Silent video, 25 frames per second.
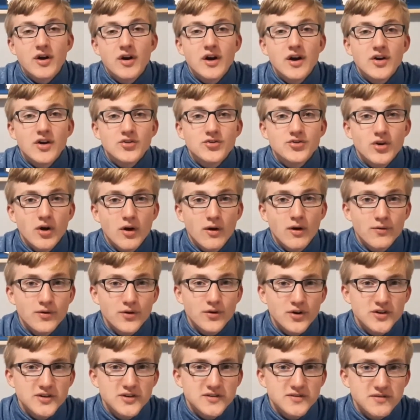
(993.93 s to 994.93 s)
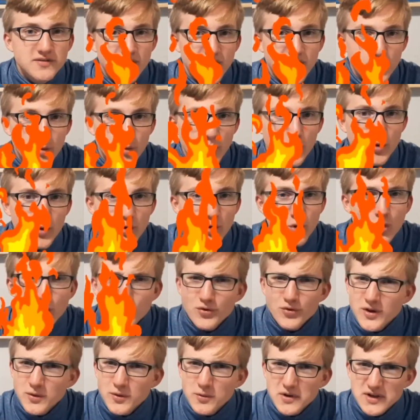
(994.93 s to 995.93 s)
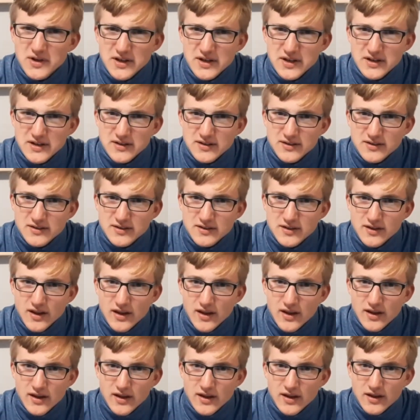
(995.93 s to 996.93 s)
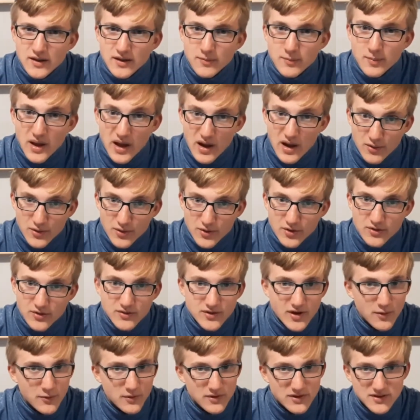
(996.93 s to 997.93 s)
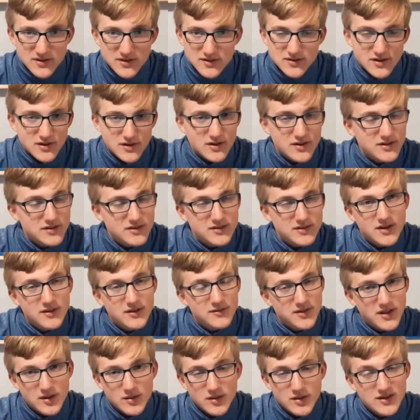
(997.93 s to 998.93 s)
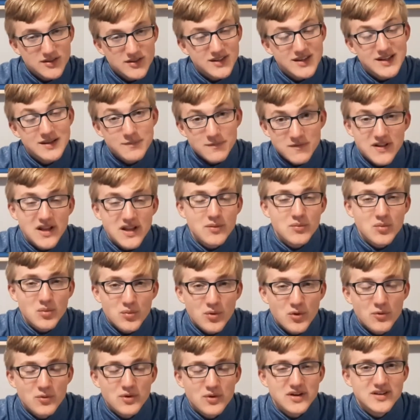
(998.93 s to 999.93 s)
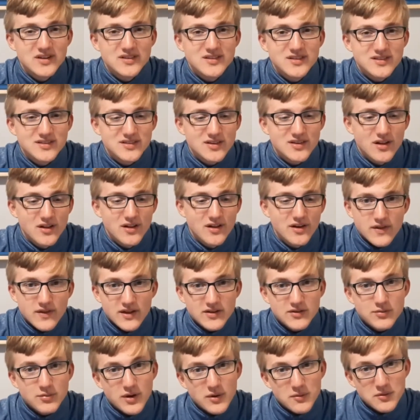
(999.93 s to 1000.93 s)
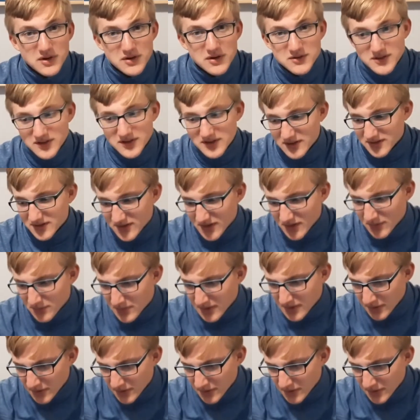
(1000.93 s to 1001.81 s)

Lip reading: Sulfur is flammable only when it is a powder, not when it's solid. It's not flammable. It's inflammable when it's a solid. That's why we use it as gunpowder.